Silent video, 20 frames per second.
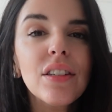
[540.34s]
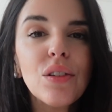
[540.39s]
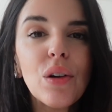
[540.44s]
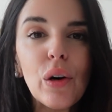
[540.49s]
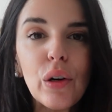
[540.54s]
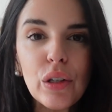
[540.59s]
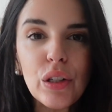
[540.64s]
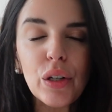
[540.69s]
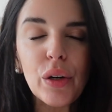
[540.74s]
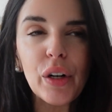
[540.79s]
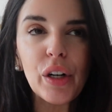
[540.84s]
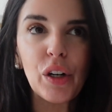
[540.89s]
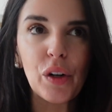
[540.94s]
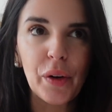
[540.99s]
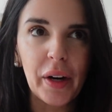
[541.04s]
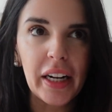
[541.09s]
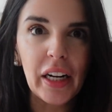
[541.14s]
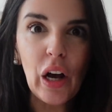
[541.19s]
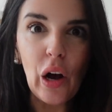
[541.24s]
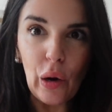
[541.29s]
is also a
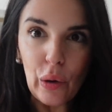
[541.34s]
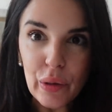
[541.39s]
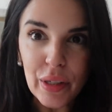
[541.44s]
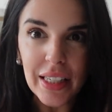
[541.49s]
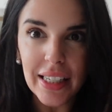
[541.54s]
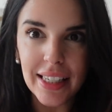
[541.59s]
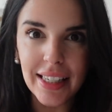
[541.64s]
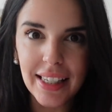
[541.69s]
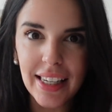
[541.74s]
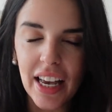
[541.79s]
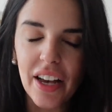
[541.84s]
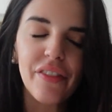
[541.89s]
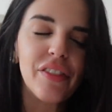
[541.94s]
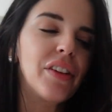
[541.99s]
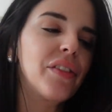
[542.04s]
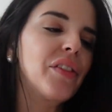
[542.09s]
great hostess gift.